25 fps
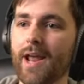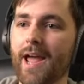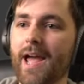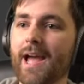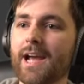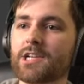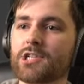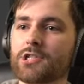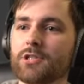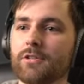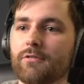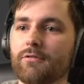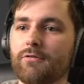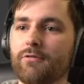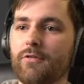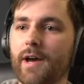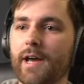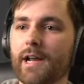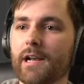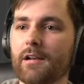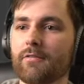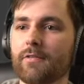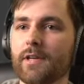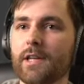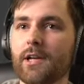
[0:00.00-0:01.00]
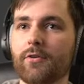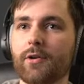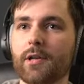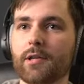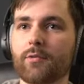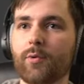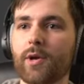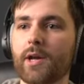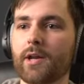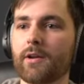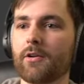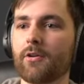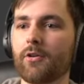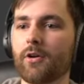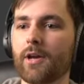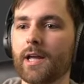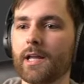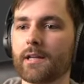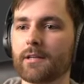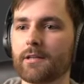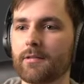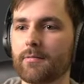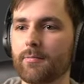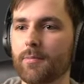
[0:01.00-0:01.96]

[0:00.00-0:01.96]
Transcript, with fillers: actual final video that we could look at